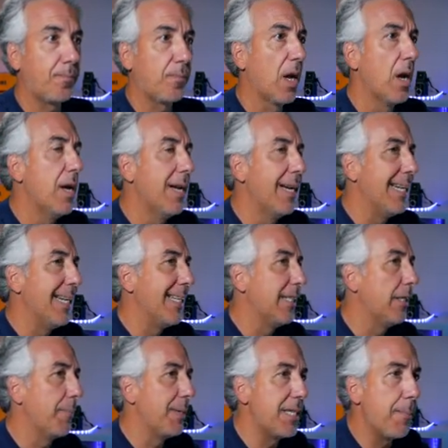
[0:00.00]
In
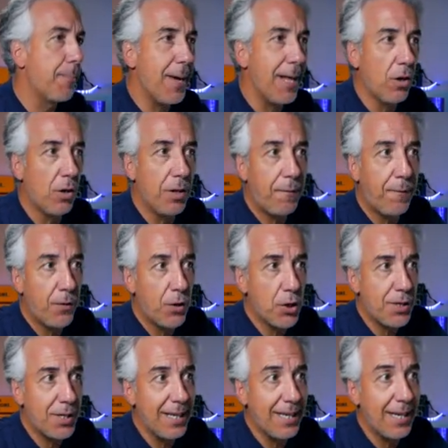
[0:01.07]
the basic panel, the
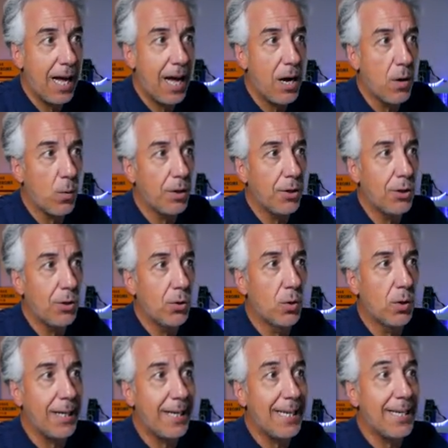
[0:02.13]
first thing I will
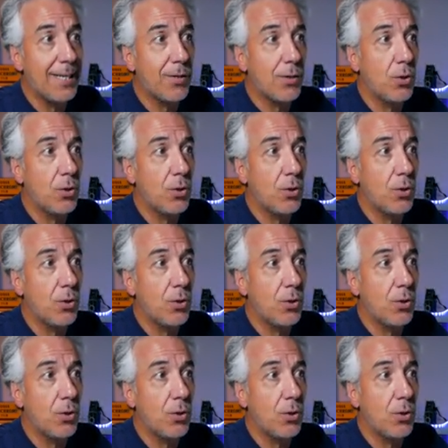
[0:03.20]
do is